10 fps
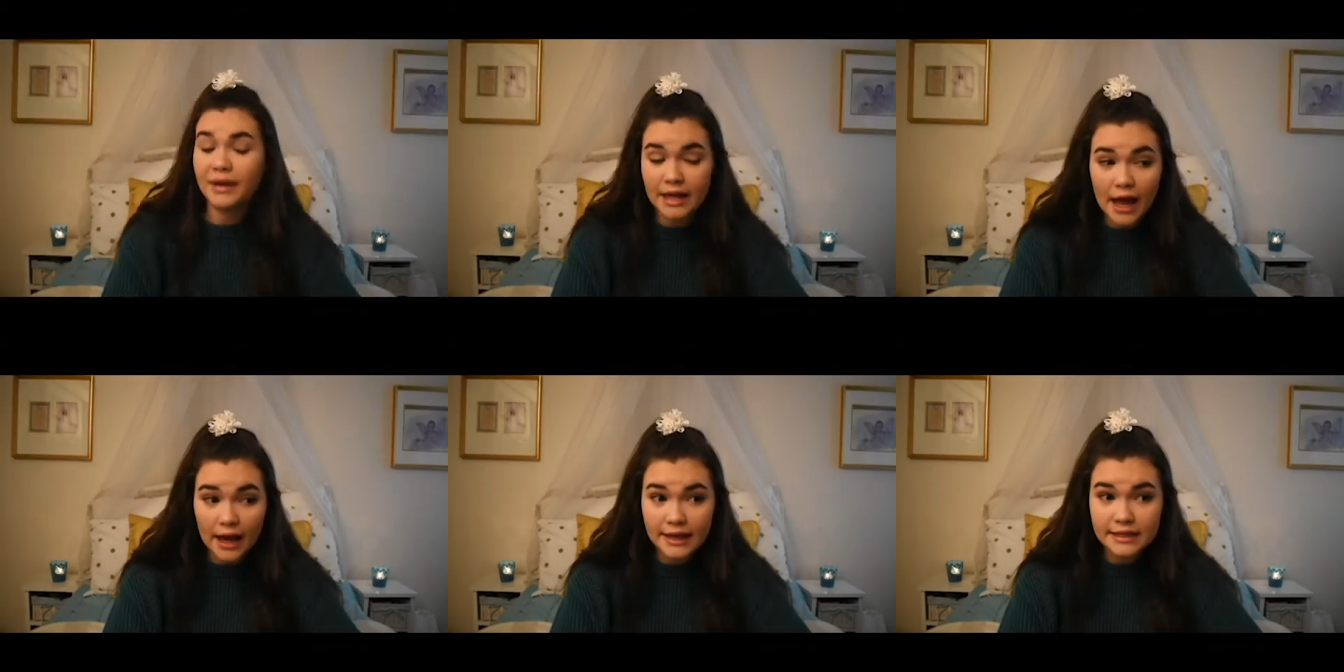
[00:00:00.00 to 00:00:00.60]

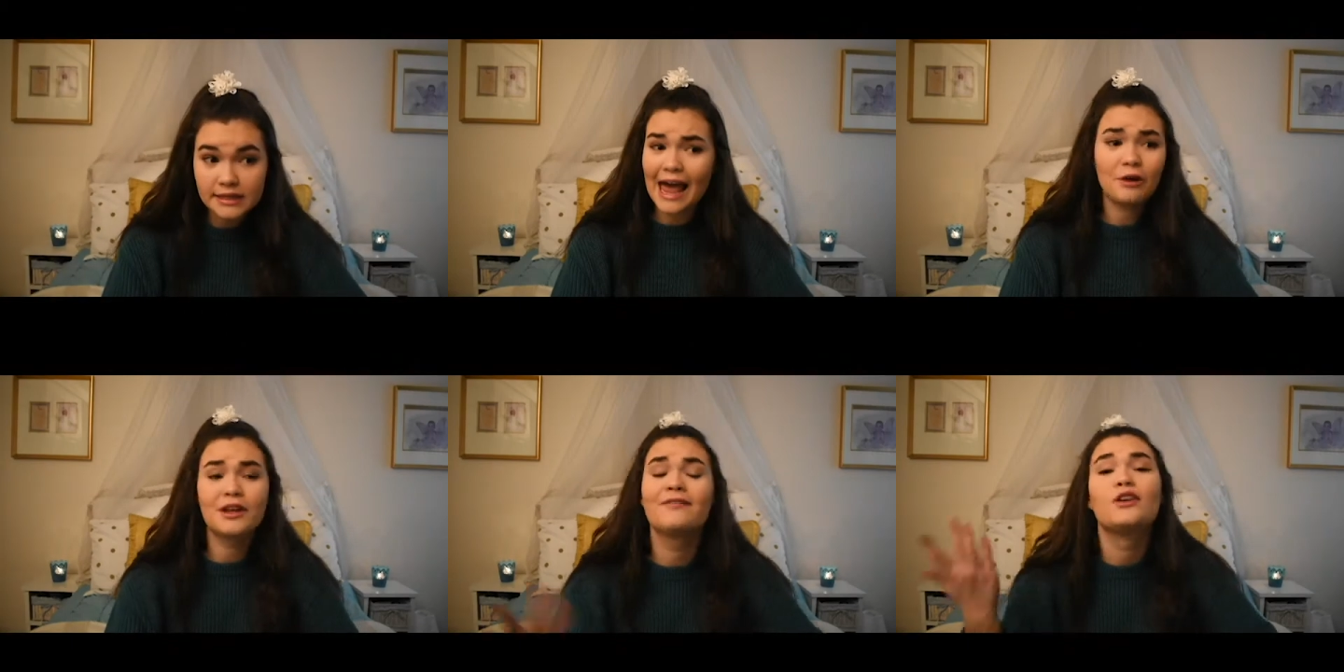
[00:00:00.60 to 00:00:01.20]
Because
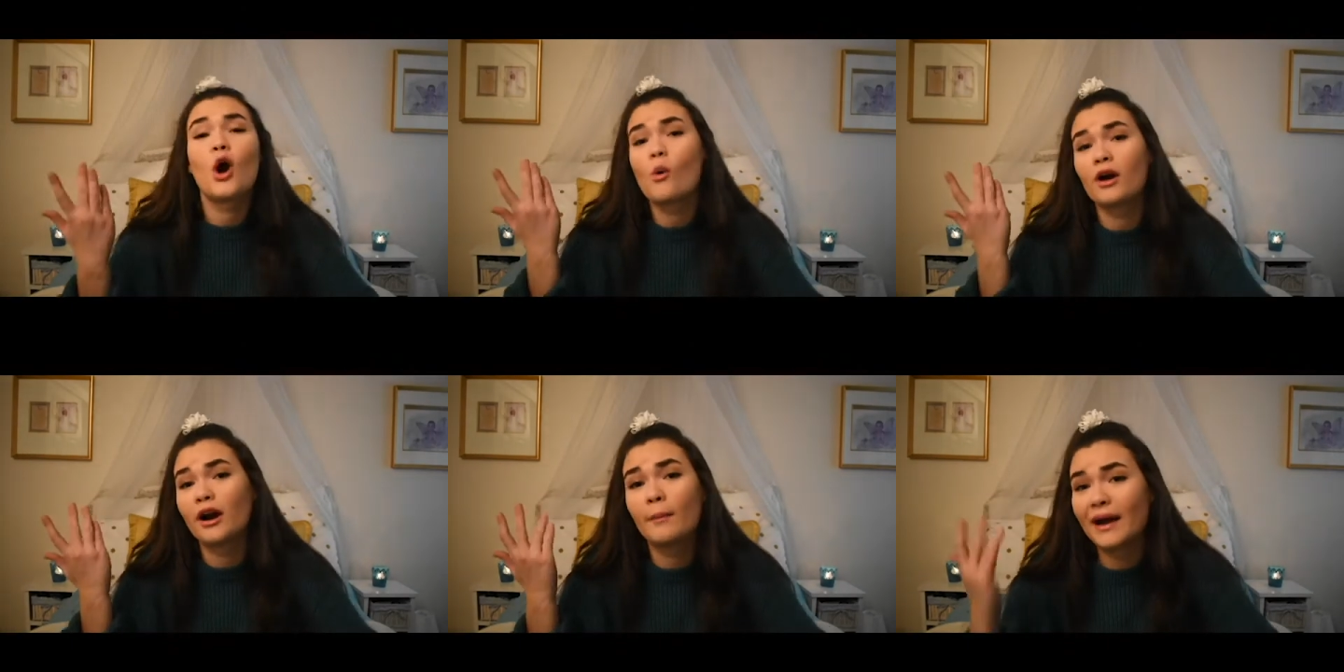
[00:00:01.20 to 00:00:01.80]
I don't even know
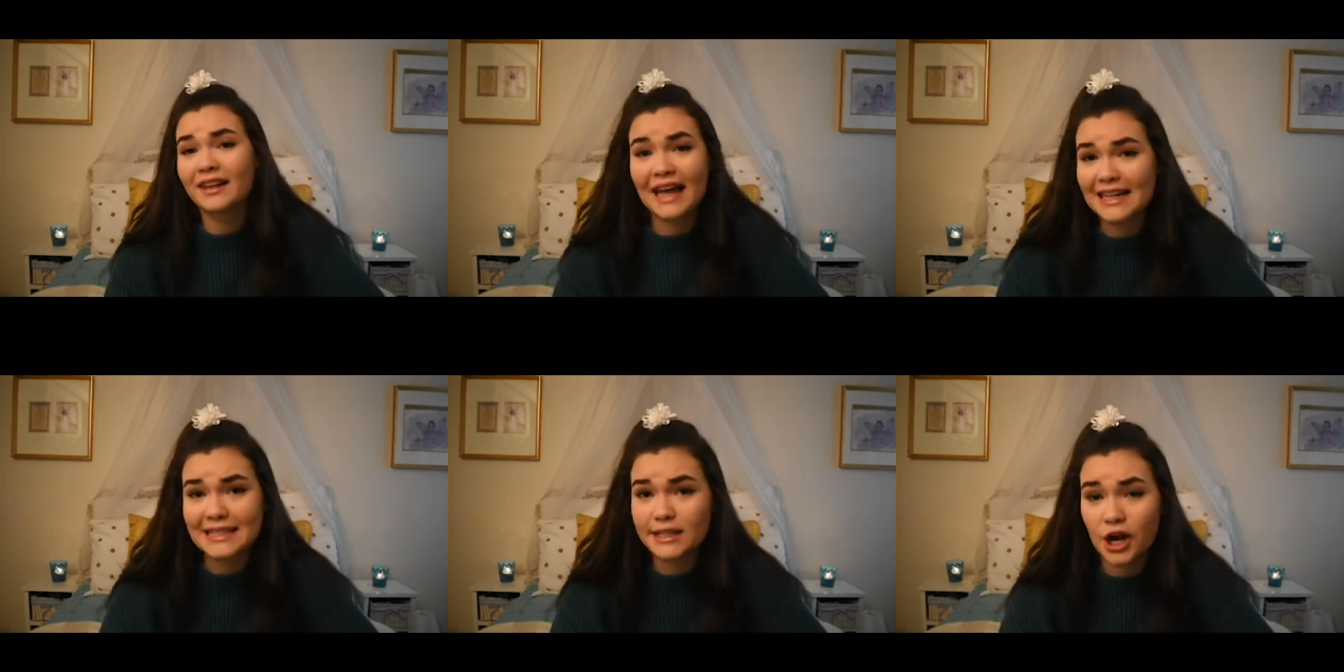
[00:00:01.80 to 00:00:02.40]
where my
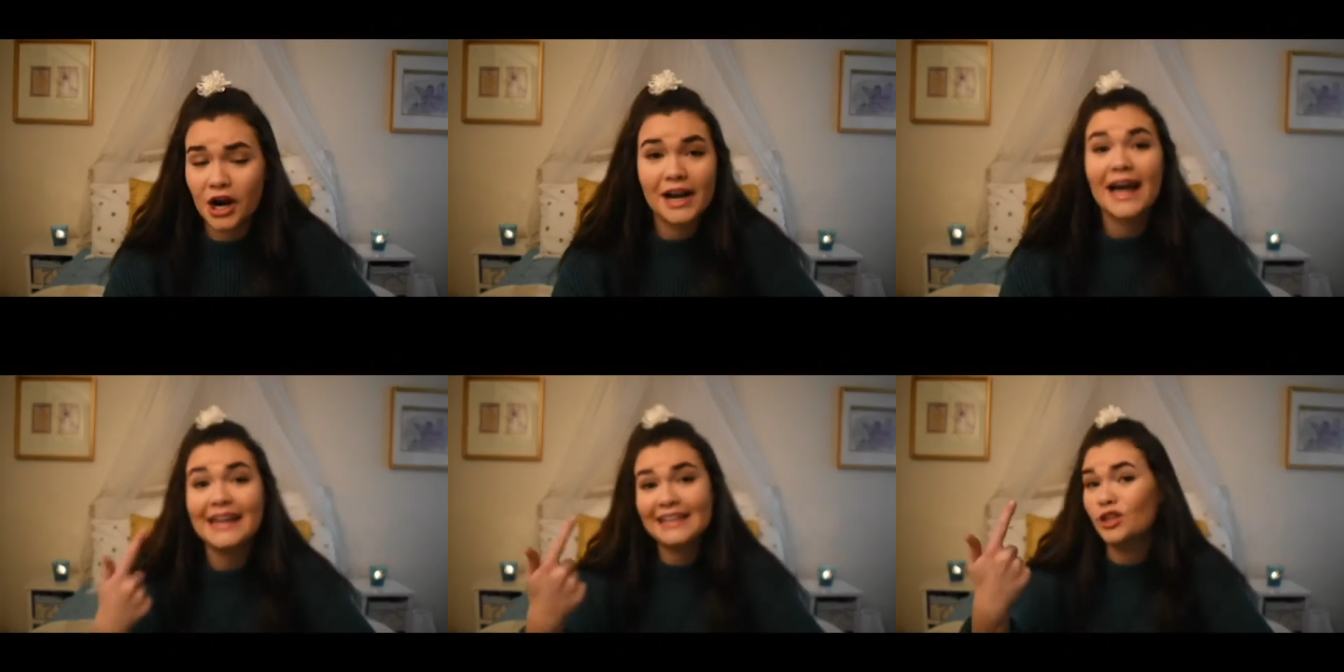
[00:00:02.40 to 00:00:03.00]
glasses are and
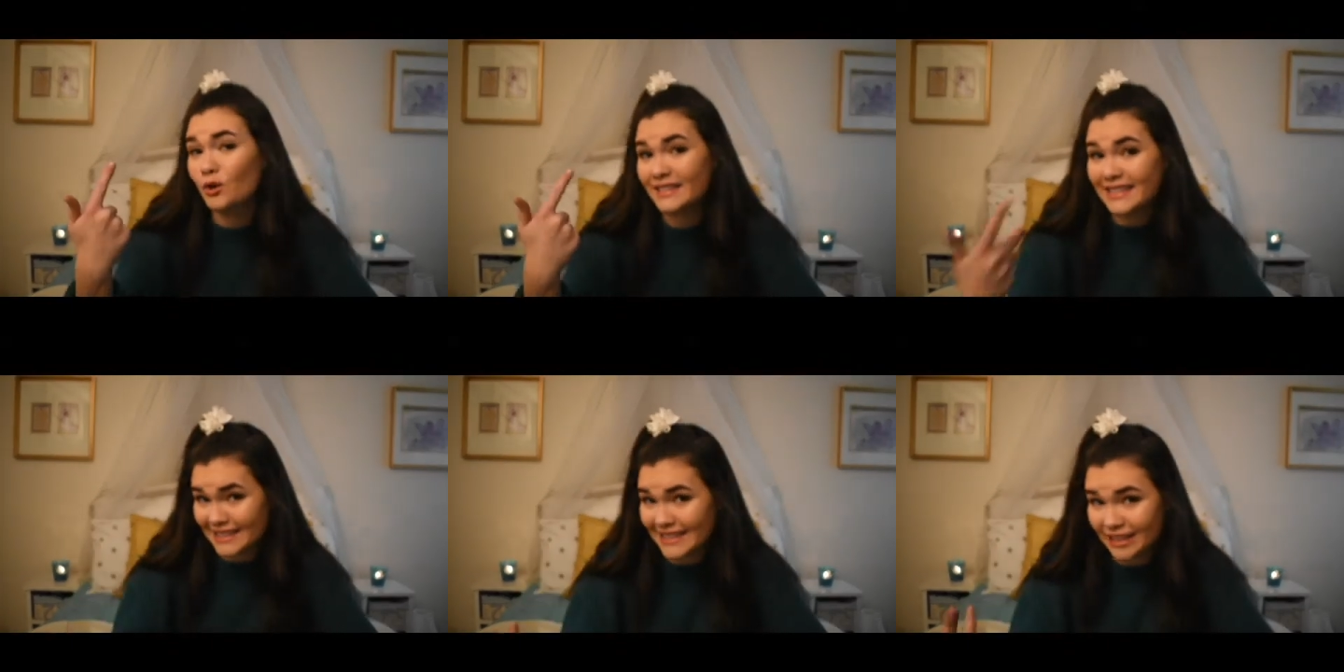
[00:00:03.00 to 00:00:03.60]
I need those
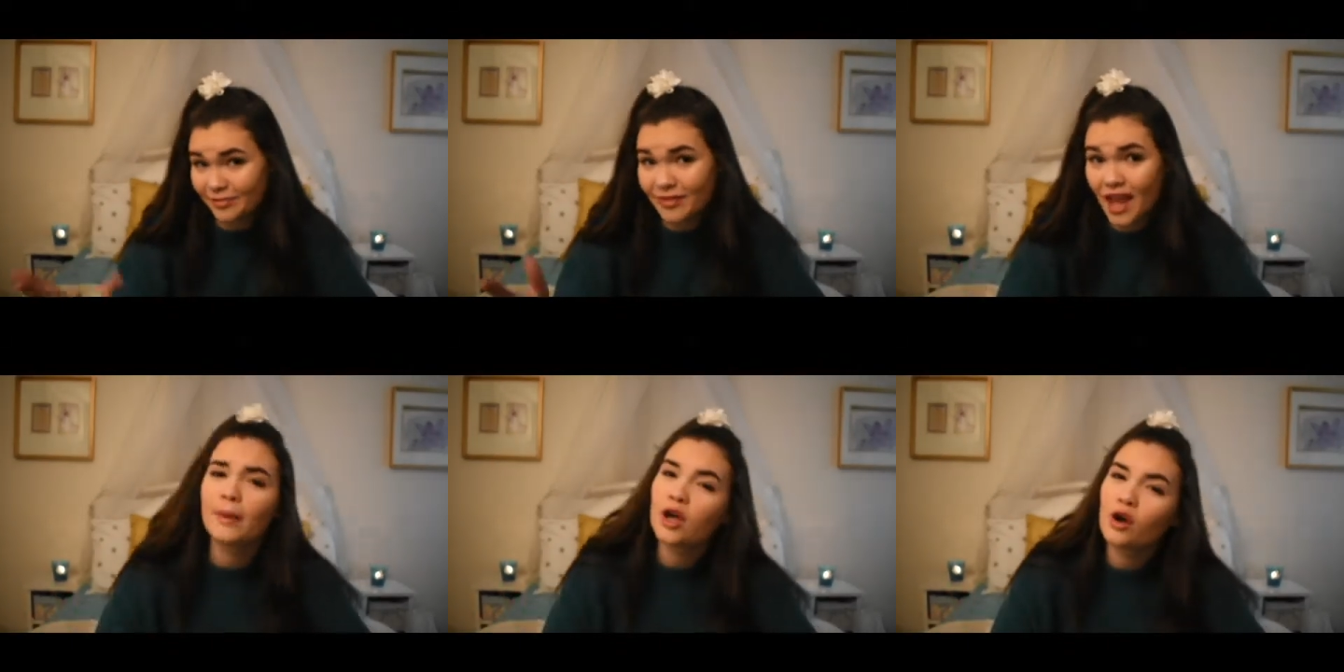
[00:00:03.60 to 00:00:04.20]
to see.
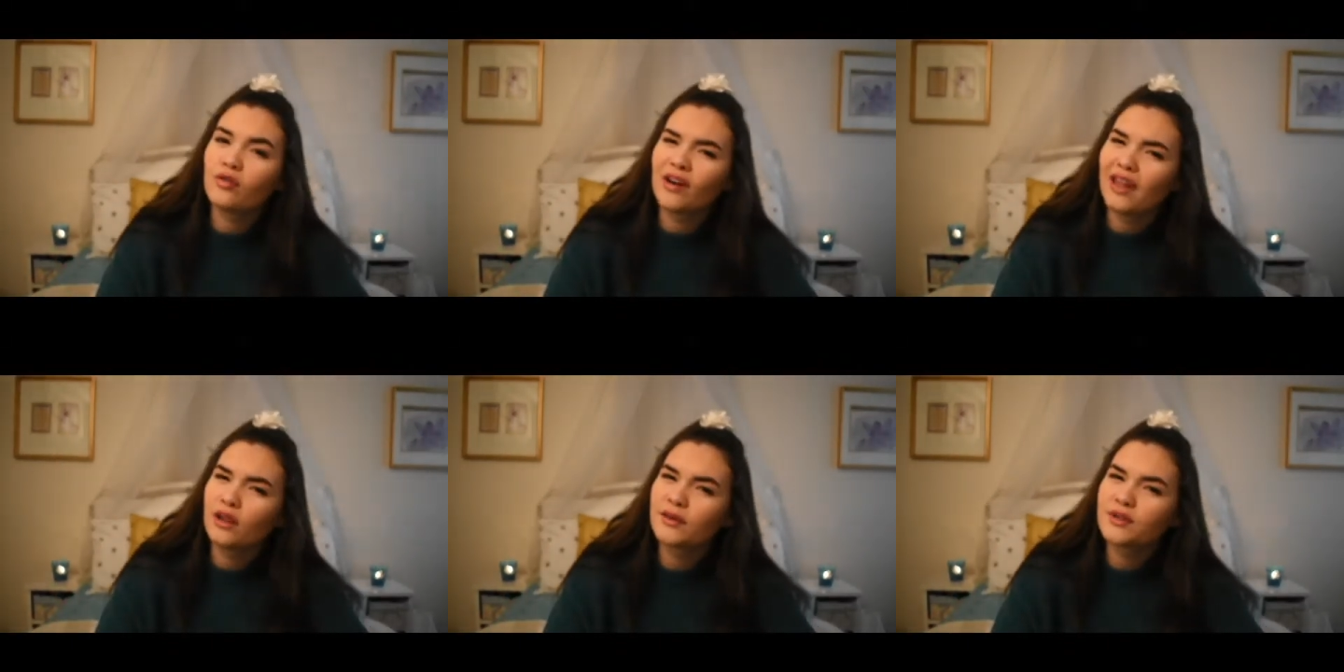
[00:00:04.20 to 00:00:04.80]
Let me go
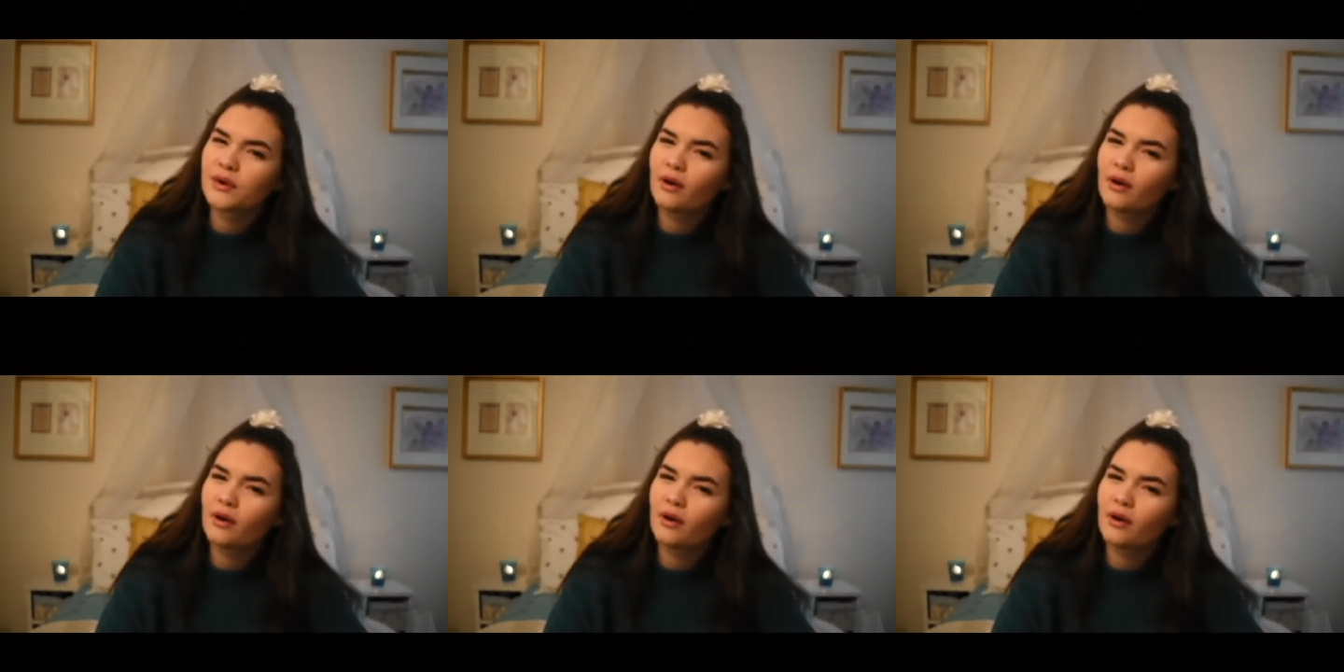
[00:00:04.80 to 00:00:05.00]
find those real